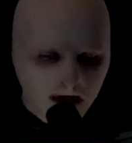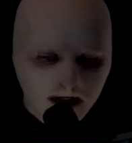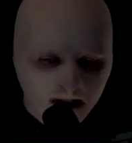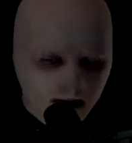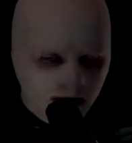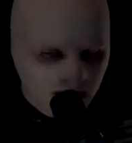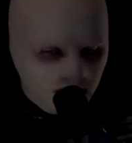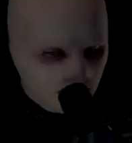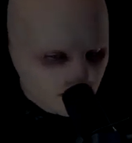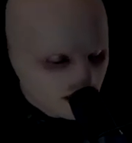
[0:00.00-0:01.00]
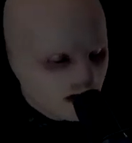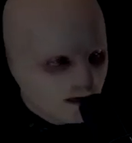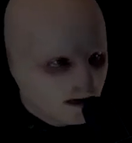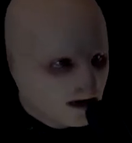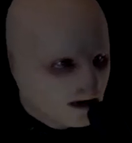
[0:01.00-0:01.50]
Had to
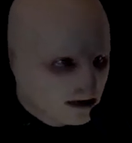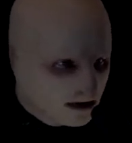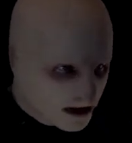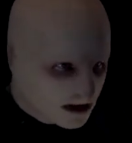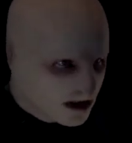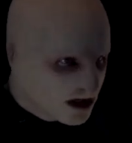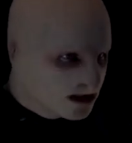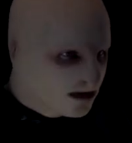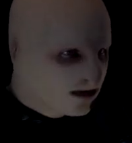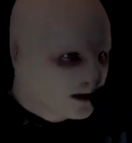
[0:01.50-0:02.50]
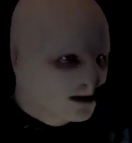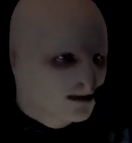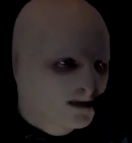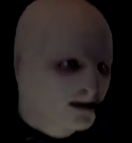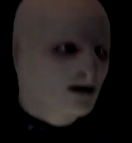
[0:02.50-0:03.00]
live a little, just in case if
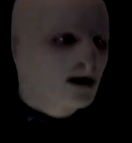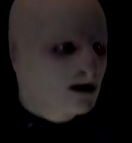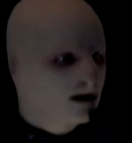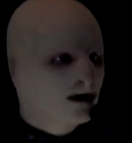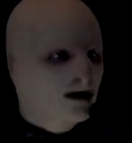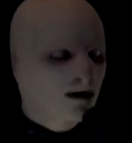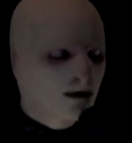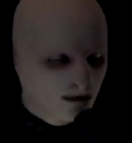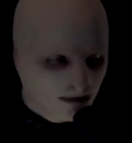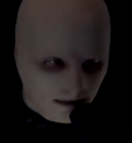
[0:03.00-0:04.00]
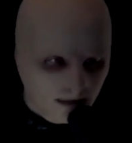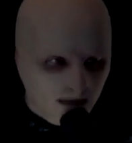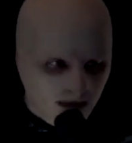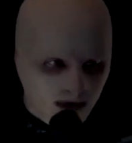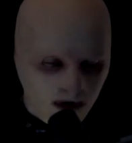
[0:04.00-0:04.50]
it didn't go
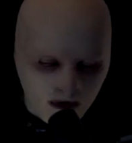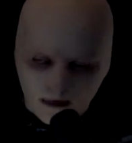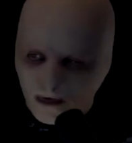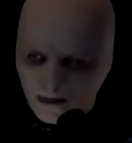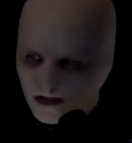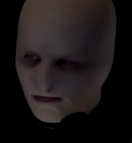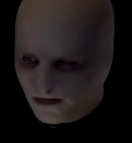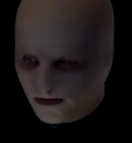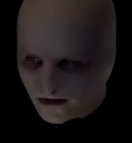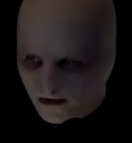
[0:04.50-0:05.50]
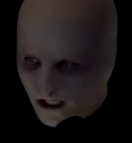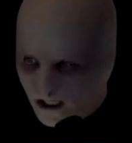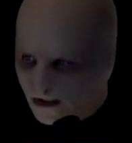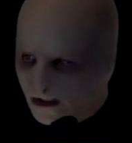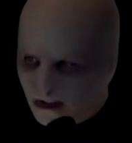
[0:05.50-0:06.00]
good for me.
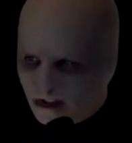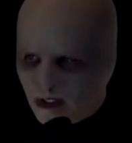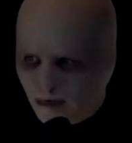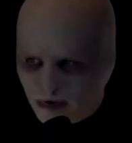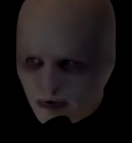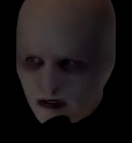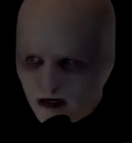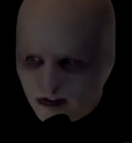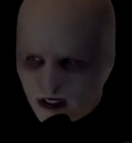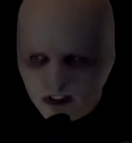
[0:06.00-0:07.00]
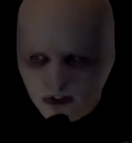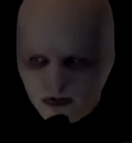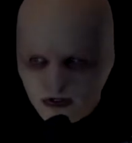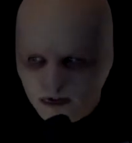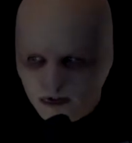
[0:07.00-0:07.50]
So in
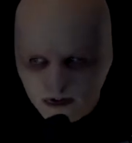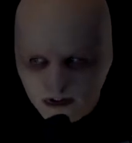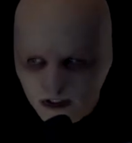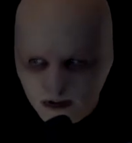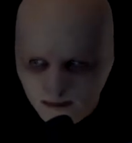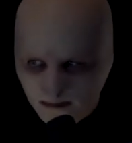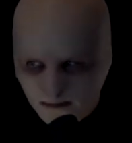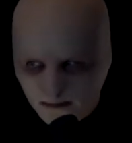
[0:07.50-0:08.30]
12/6/2013,